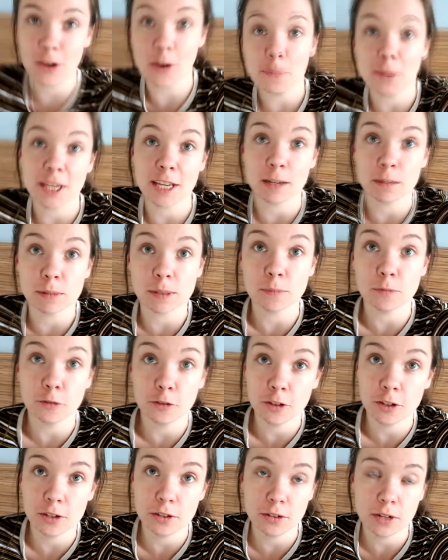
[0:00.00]
go and pick up some
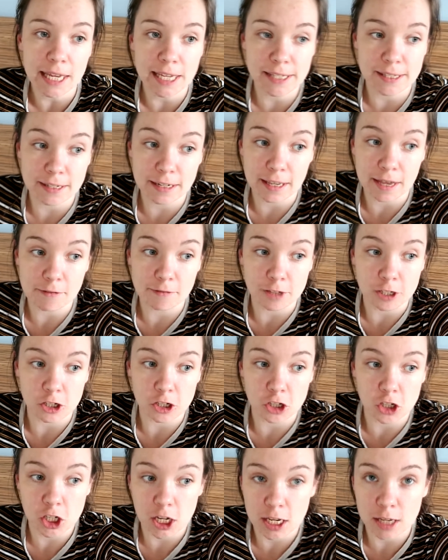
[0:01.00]
food. He's gonna get
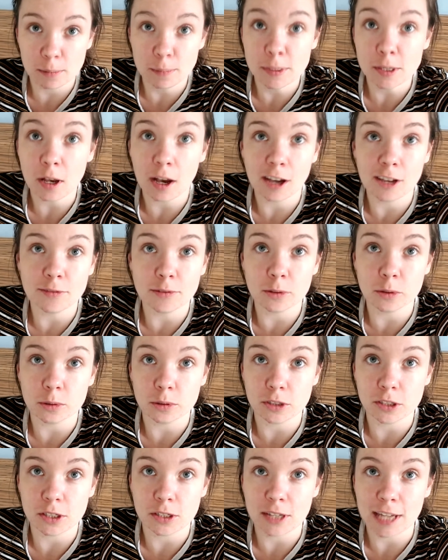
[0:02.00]
fish and chips. I've
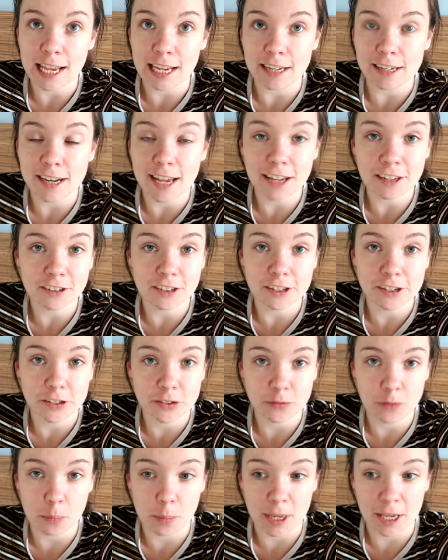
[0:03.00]
ordered a Nando's for